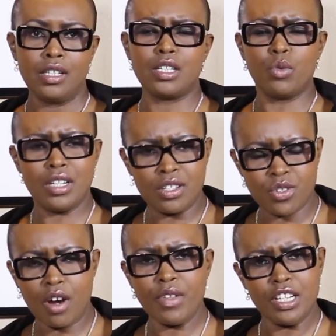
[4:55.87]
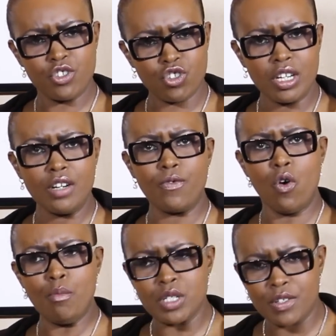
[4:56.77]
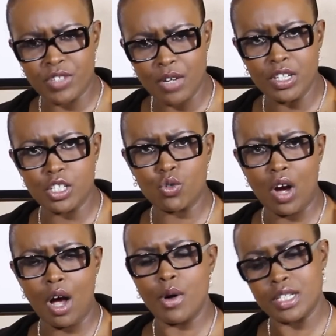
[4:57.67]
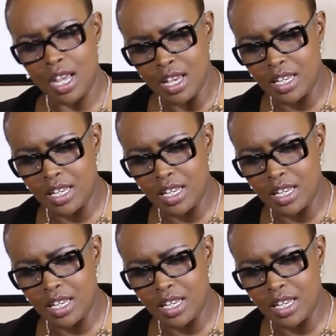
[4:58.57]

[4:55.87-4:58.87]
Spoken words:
Did we deserve that it trended for almost 72 hours?